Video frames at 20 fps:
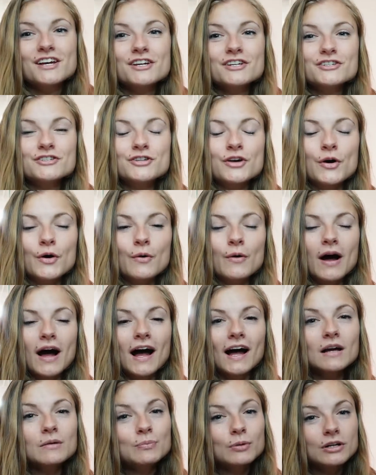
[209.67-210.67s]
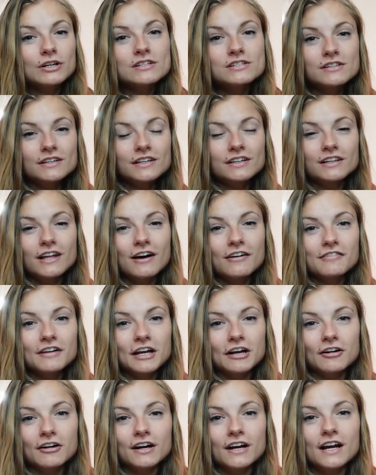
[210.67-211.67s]
So I personally love
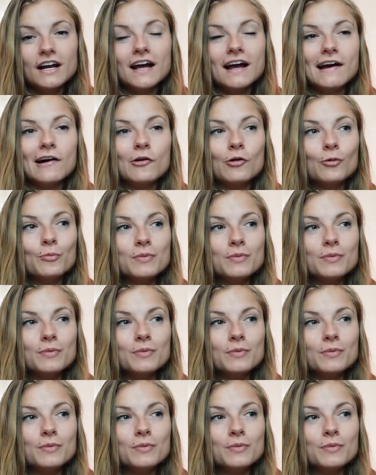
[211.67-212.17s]
hearing how